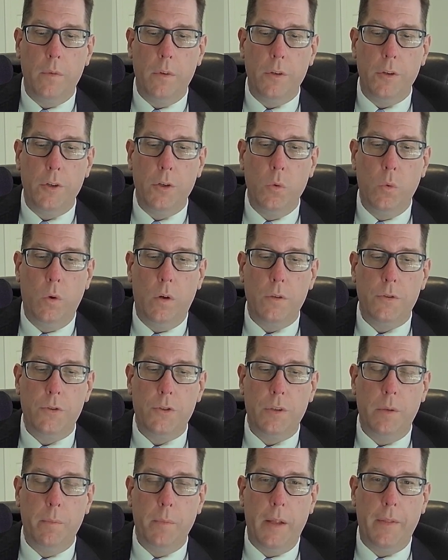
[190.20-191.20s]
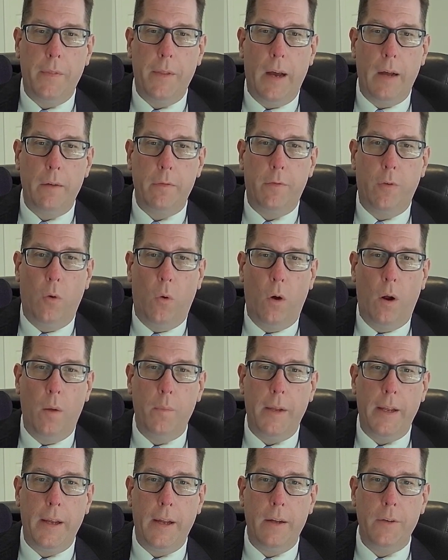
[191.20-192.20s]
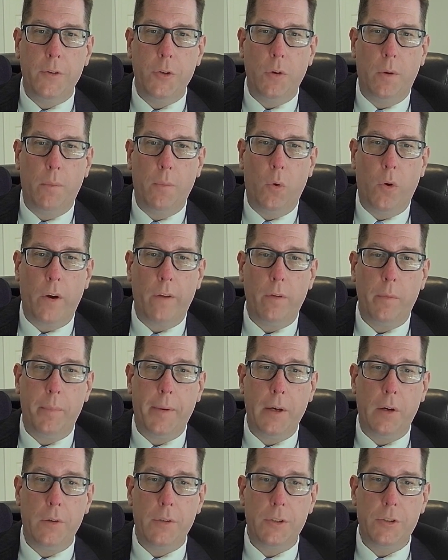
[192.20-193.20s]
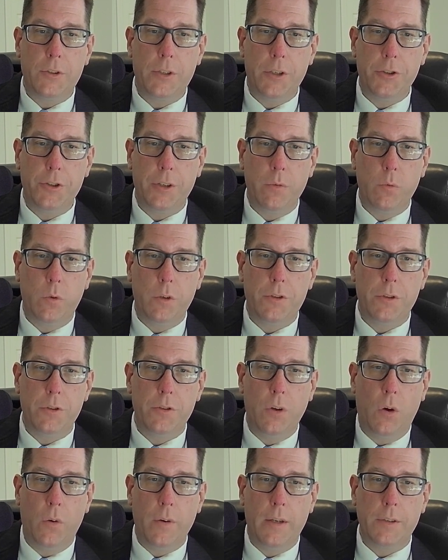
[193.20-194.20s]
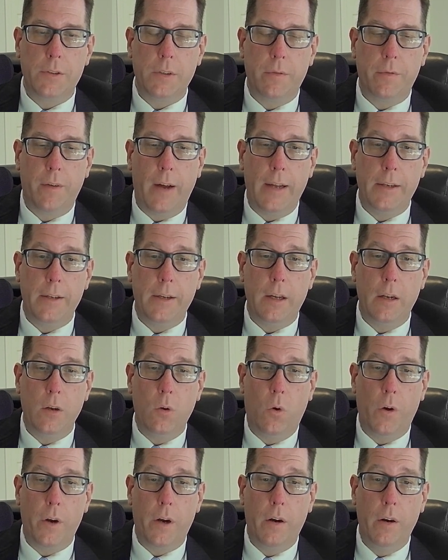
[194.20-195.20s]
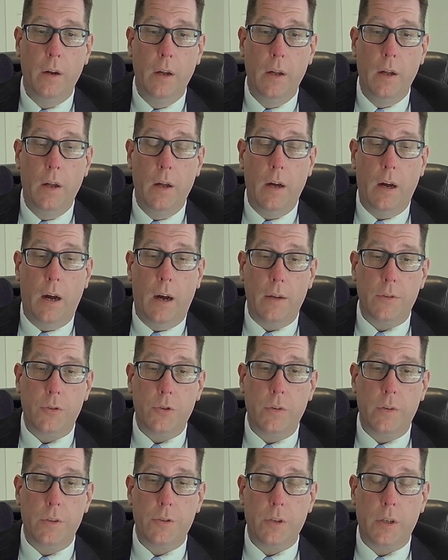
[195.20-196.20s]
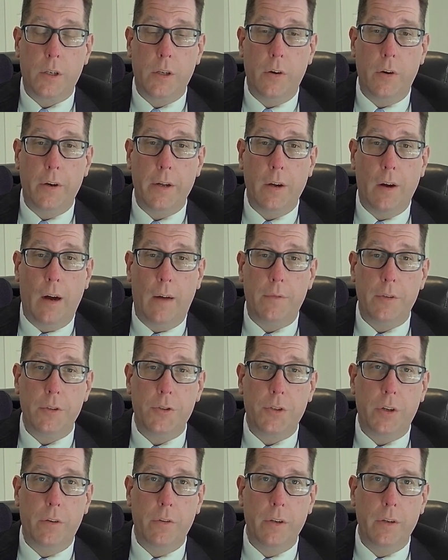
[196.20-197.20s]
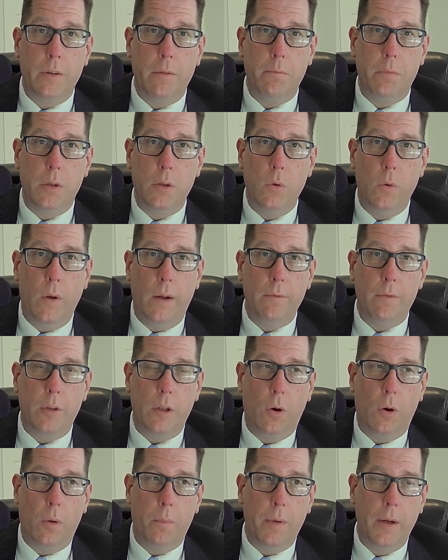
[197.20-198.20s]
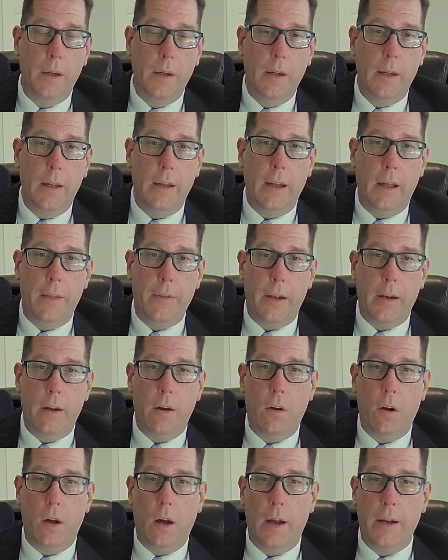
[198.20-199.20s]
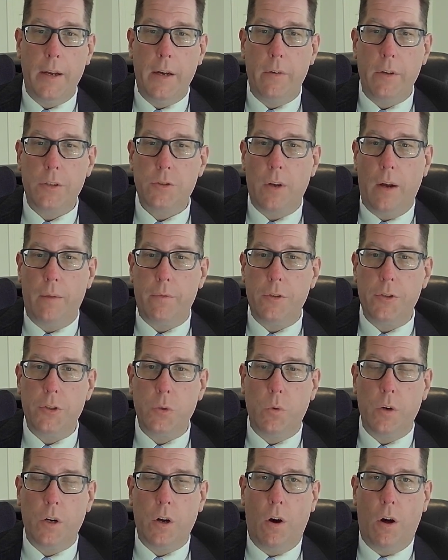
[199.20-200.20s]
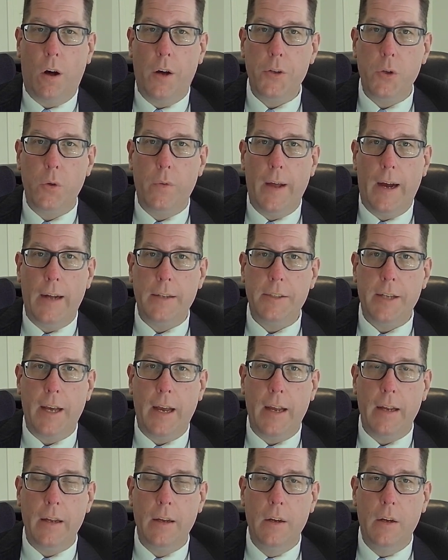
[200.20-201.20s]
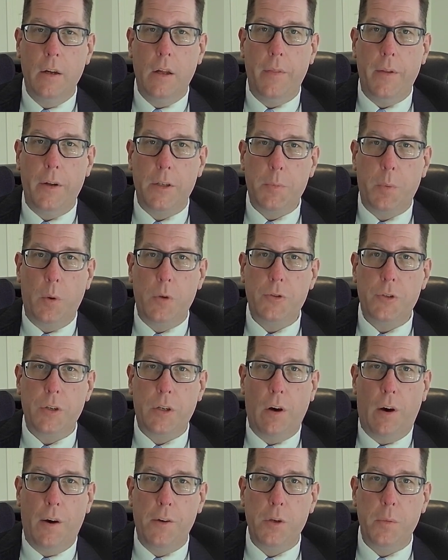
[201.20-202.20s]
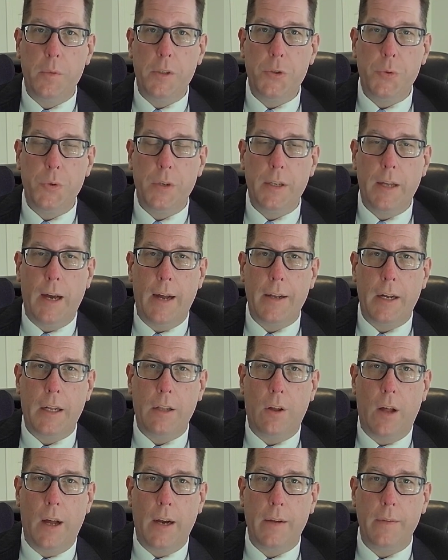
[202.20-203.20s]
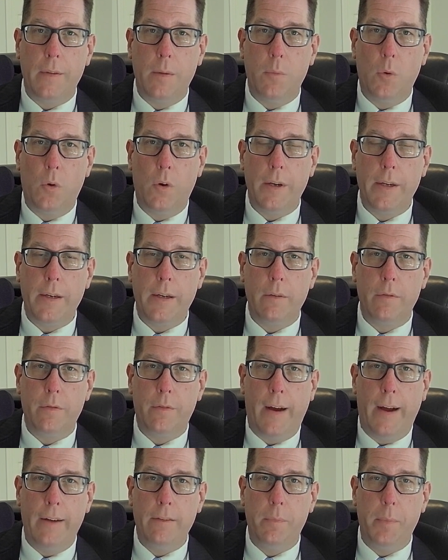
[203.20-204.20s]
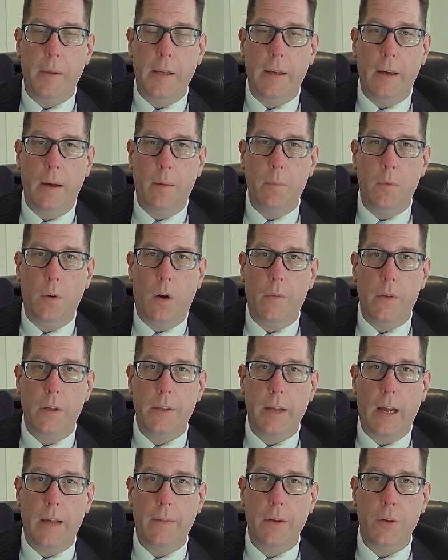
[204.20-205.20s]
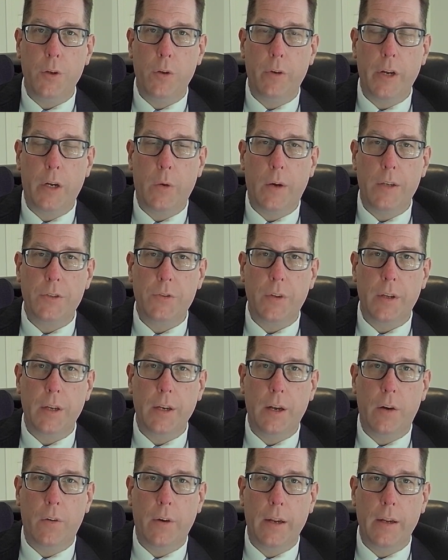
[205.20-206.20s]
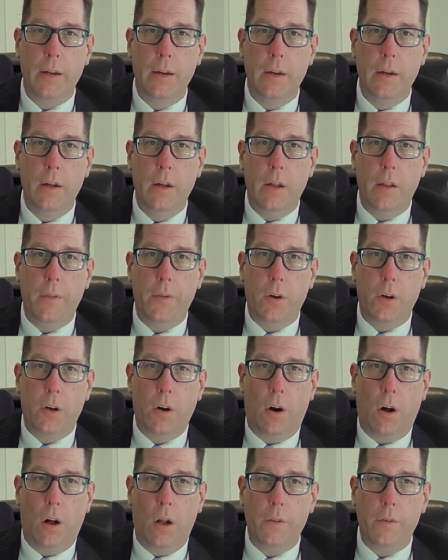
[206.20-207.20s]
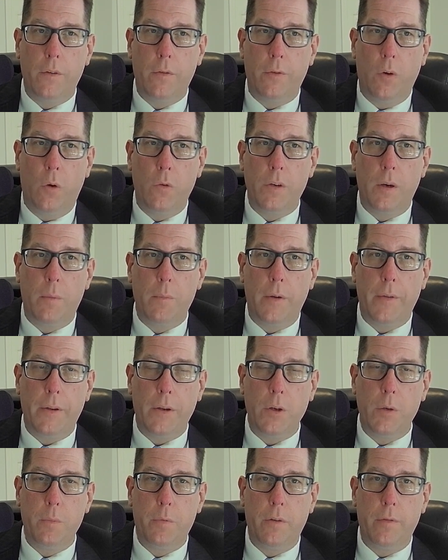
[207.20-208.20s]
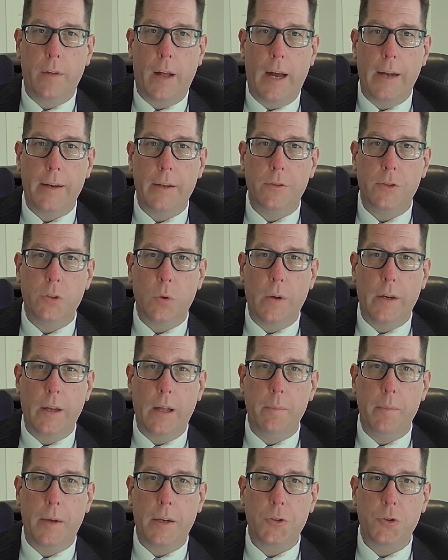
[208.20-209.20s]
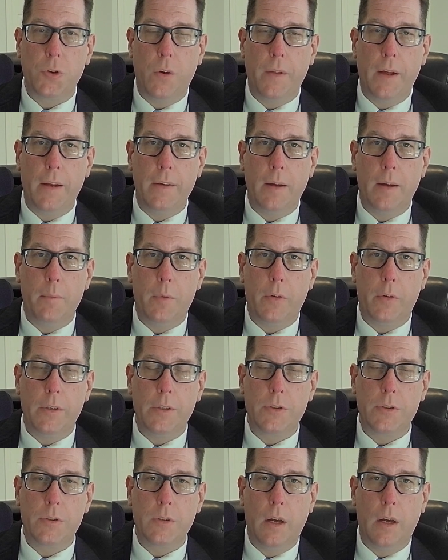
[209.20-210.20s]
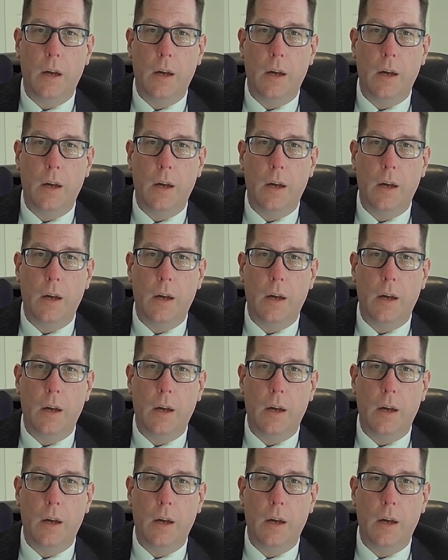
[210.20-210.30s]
You will submit that form and your Board of Appeal decision, which is known as a finding in order, to the security officer in a blue envelope. And then a hearings officer will call you that day. They're supposed to call you between 9 o'clock in the morning and 5 p.m. on the day that you request the hearing. They'll call the phone number that you provided. So again, make sure that number is